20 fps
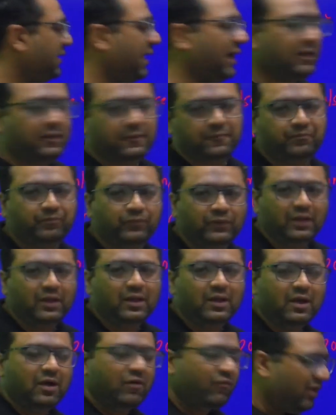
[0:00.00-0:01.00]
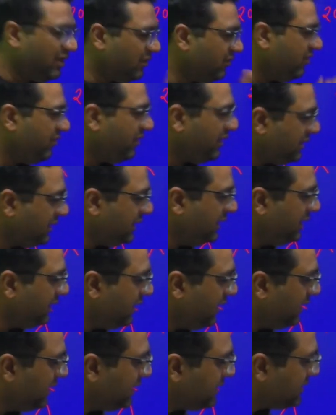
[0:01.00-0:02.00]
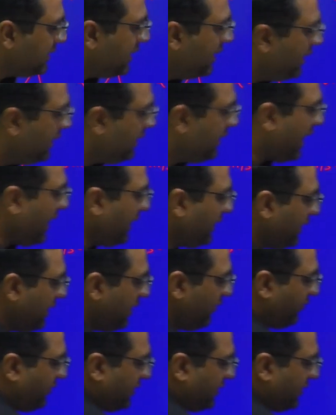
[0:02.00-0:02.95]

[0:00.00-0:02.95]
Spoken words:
that. What we were thinking is, like if